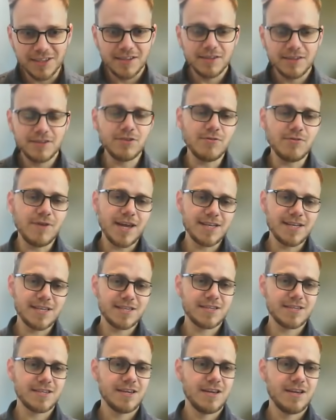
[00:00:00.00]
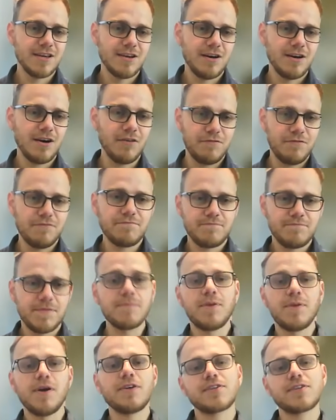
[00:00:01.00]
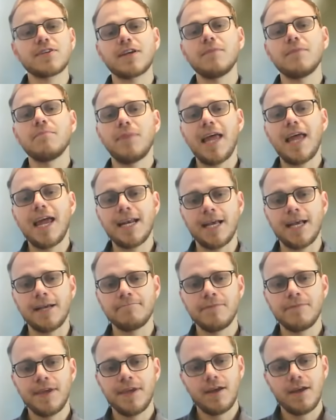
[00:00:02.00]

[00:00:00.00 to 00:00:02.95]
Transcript: the race of the person complaining.